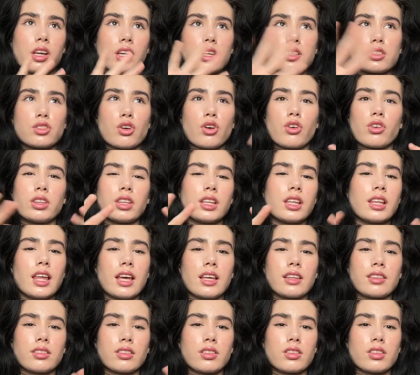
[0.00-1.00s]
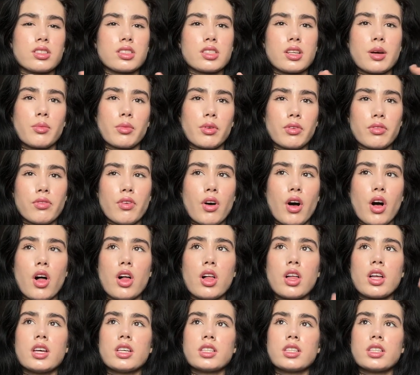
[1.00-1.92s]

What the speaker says: It's currently like the summer, fall.